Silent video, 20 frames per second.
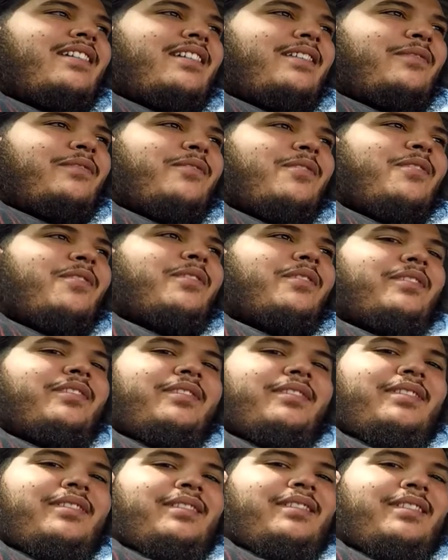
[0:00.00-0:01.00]
and of
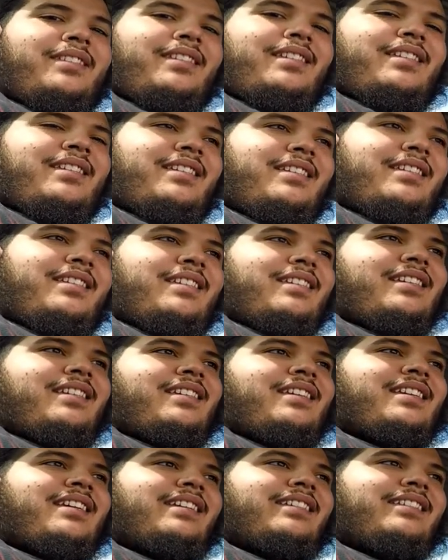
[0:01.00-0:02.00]
course
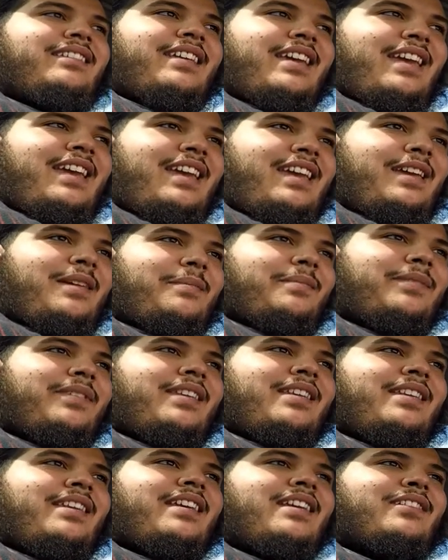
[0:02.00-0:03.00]
he escapes
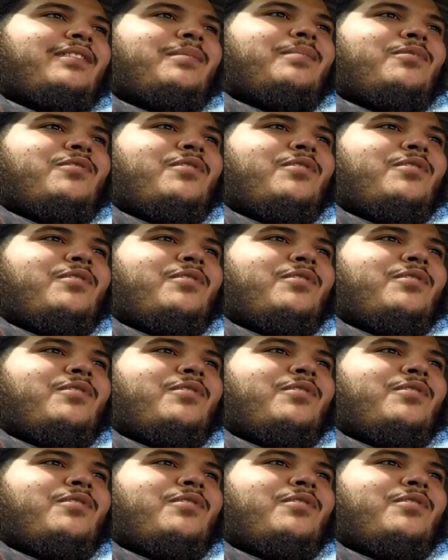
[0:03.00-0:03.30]
and he ends up